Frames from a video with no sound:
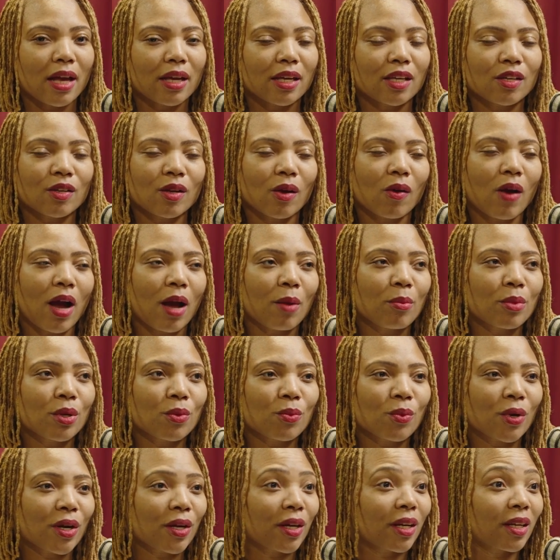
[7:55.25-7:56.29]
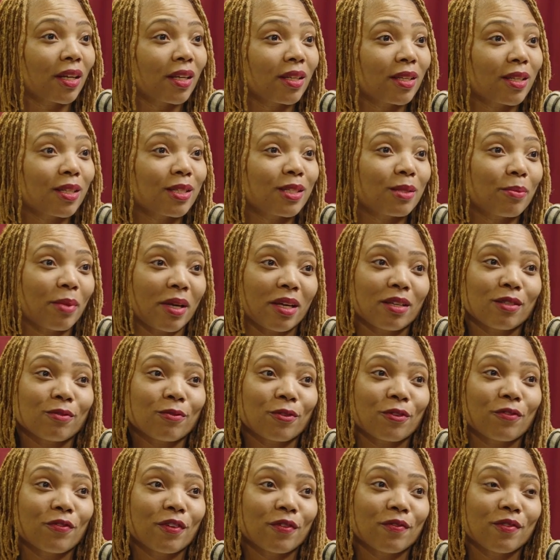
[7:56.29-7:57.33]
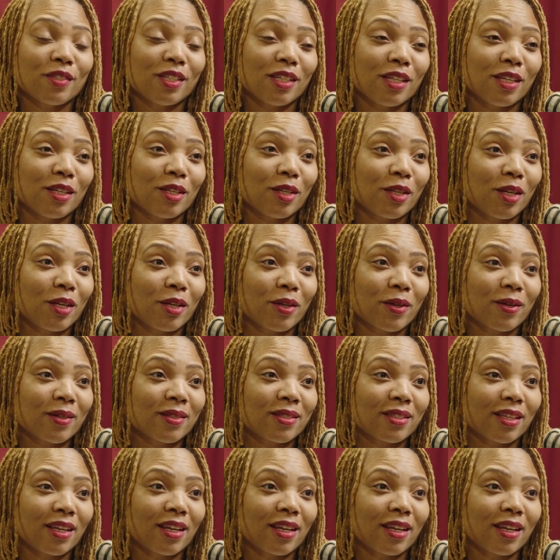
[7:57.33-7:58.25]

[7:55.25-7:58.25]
you know, I've been working in this space for 15 years,